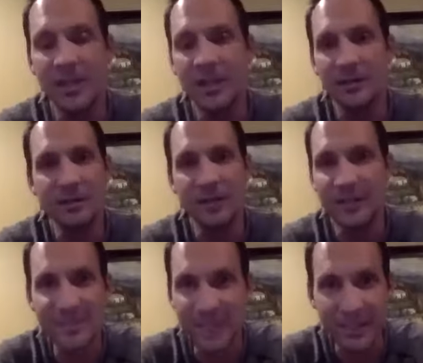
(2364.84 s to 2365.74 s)
you're
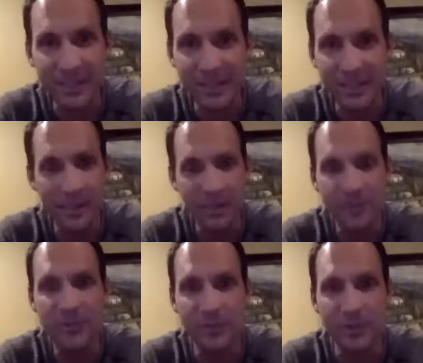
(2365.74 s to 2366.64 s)
not selling anyway, you're
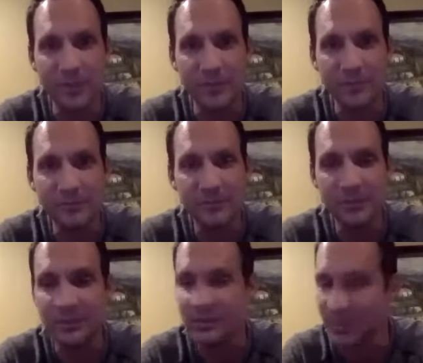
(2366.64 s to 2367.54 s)
sorting.
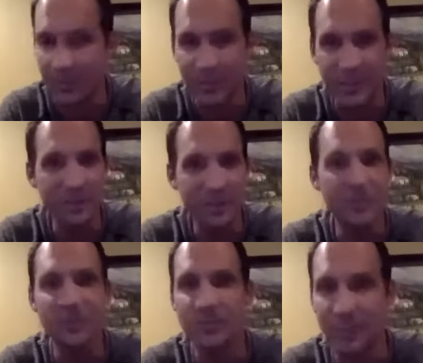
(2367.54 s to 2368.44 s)
You're just sorting. You're
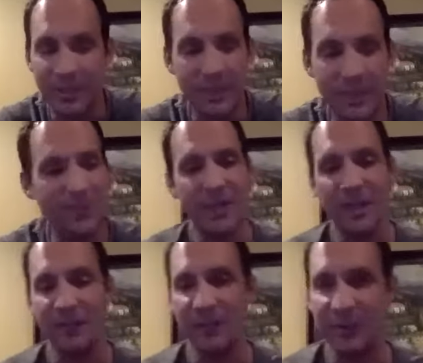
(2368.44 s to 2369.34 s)
just sorting. And if,
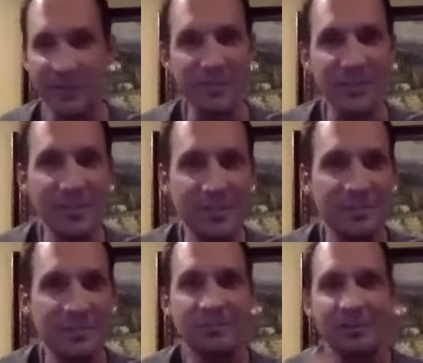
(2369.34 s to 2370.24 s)
if they're interested,
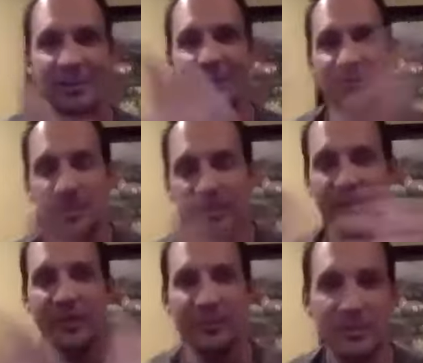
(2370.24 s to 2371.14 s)
you give them something
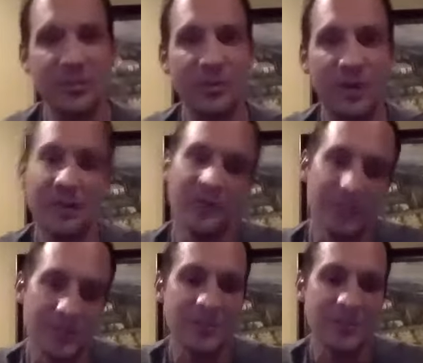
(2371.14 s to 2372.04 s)
else to chew on. If they're
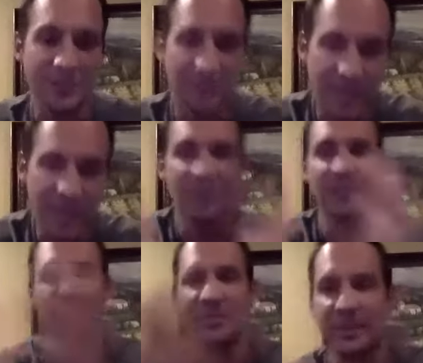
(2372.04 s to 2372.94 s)
interested after that, you
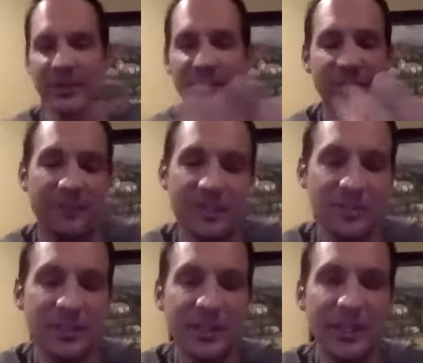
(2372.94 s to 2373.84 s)
give them something else. And
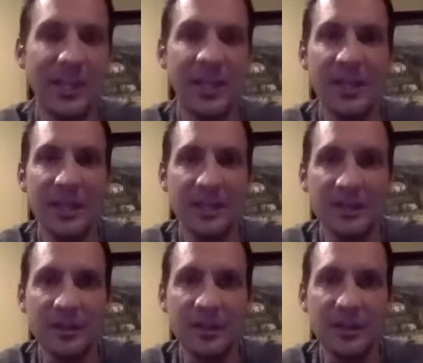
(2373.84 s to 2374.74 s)
eventually they're
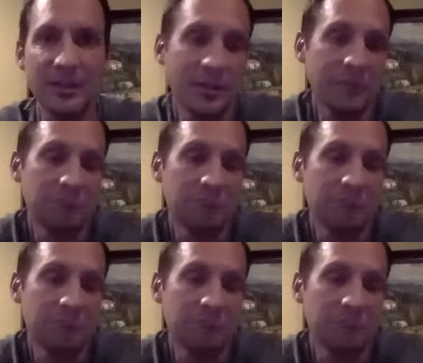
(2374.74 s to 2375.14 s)
going to go, you know what?